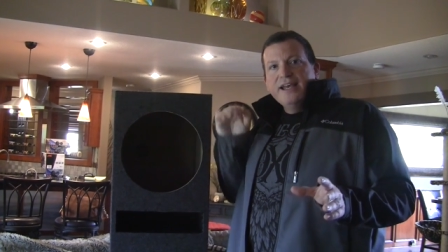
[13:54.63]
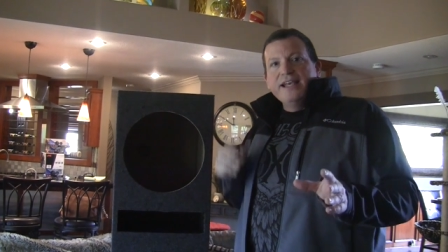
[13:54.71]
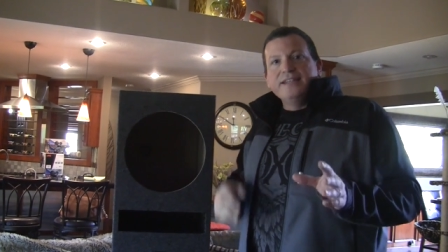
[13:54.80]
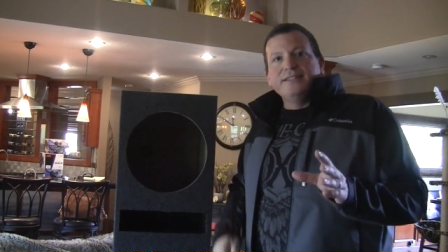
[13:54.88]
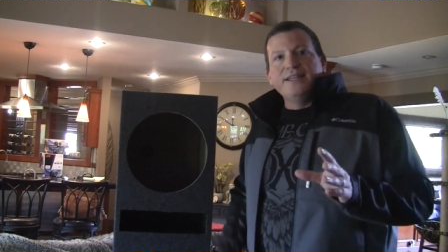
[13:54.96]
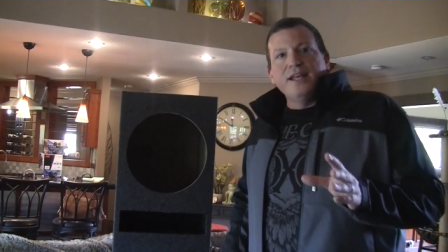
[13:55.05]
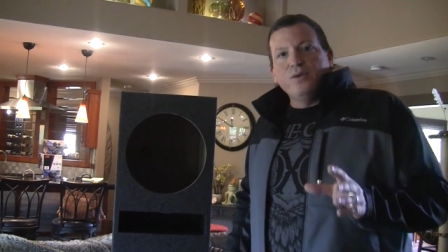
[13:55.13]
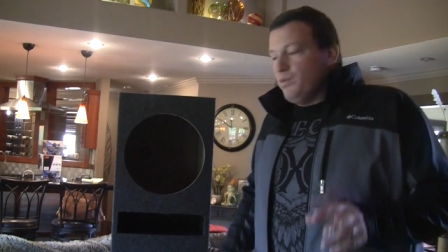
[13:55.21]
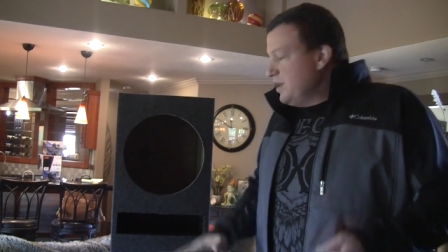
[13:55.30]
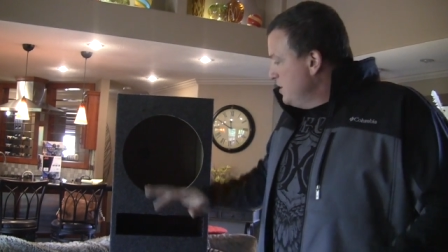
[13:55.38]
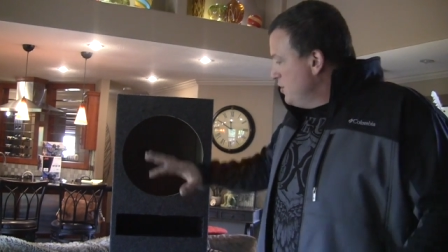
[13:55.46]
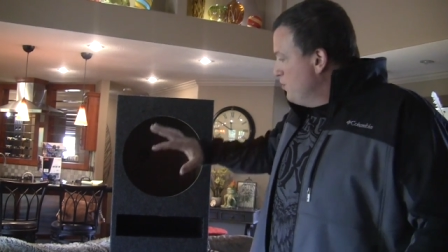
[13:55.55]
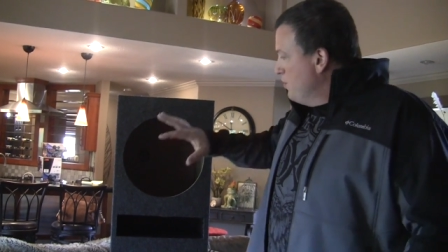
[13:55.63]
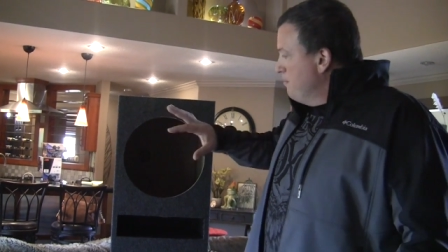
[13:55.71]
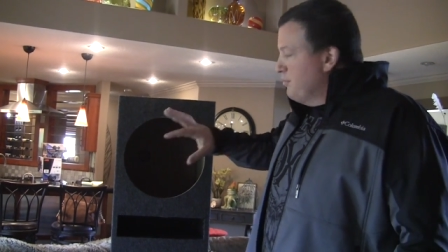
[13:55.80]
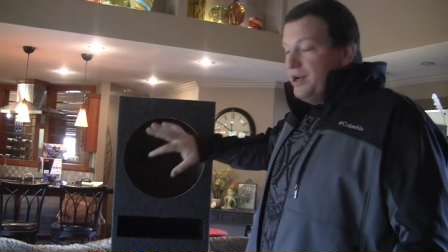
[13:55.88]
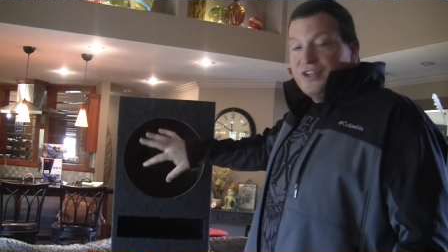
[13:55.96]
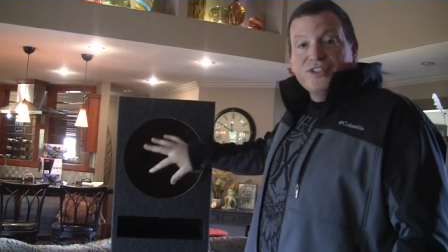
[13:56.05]
is that when you
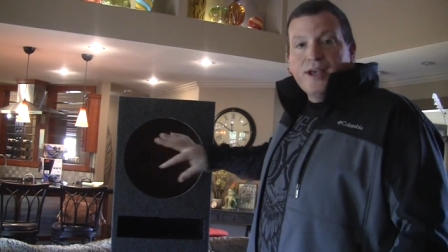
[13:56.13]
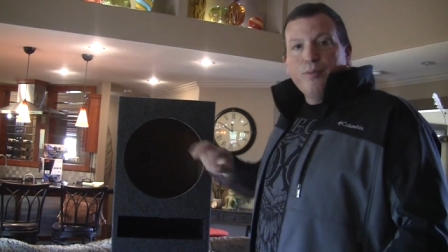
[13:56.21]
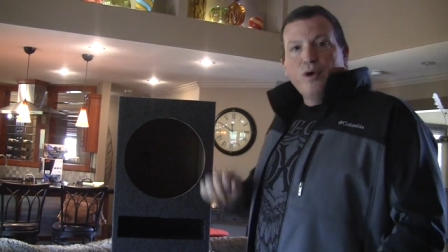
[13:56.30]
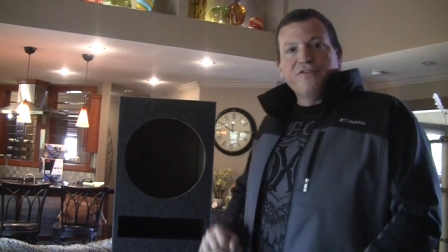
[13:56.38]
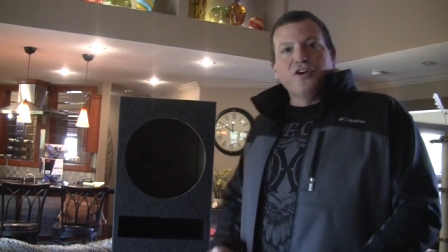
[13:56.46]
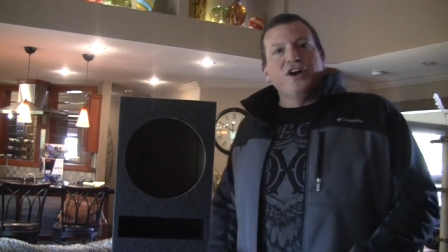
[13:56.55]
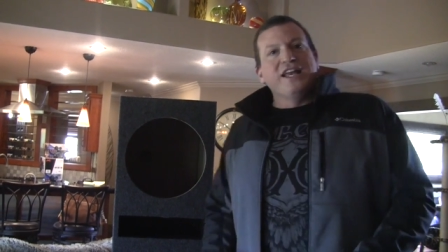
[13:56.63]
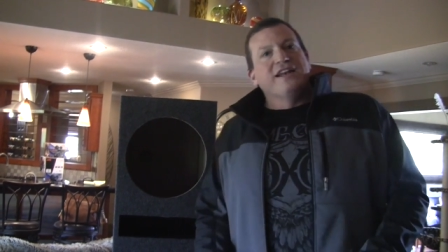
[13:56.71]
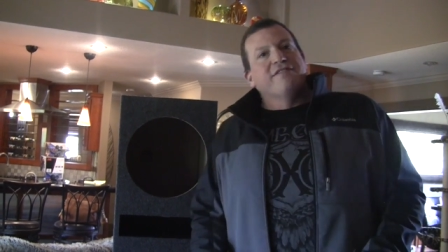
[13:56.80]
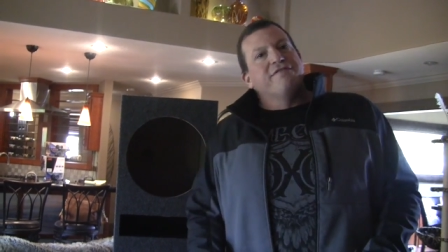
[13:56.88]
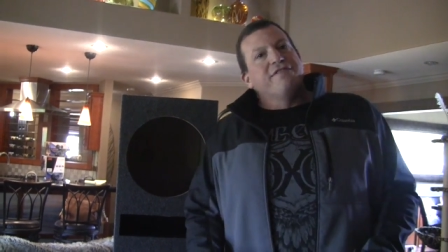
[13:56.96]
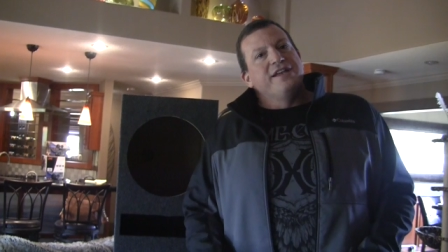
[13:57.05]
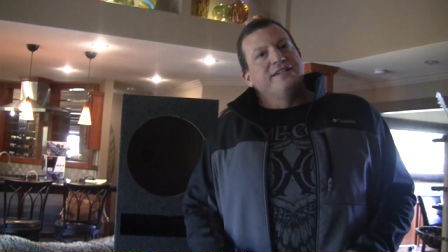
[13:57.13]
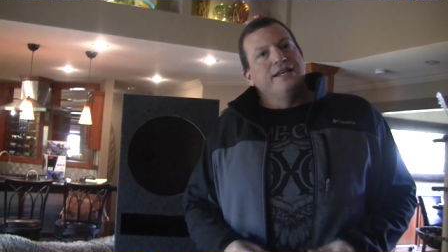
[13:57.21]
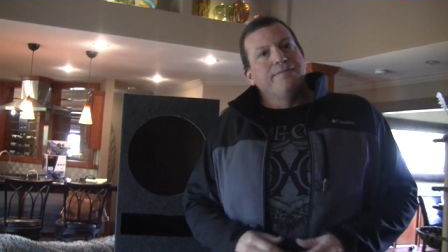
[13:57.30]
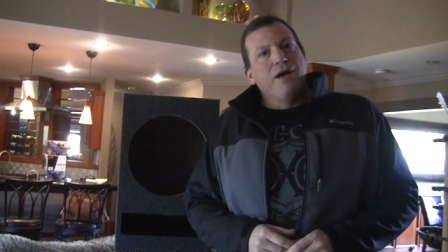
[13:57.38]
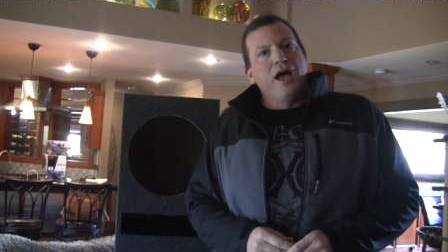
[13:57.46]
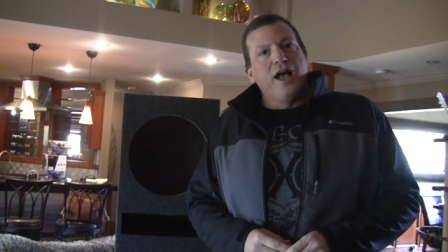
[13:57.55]
put a subwoofer in a
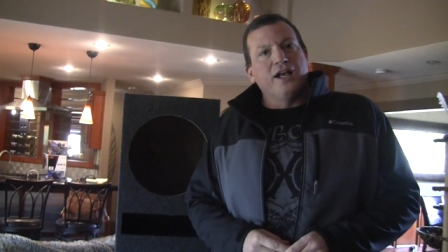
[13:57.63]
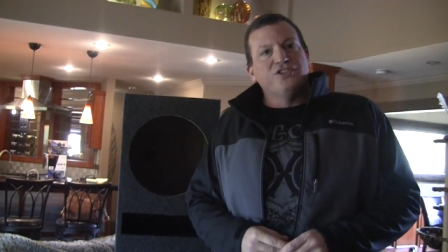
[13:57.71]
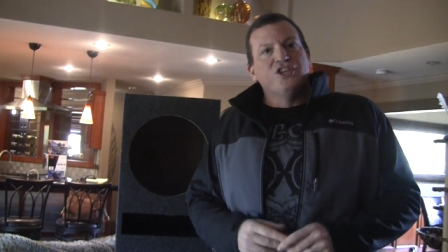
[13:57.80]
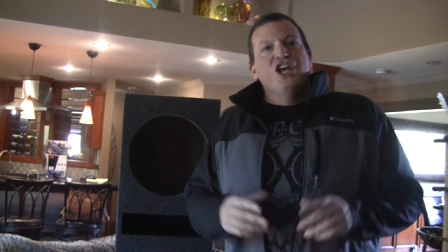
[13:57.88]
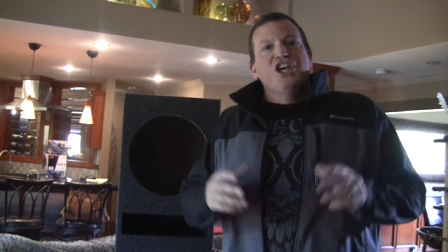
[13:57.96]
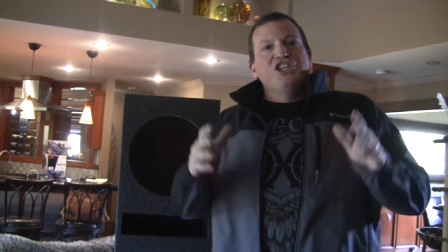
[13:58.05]
vented box,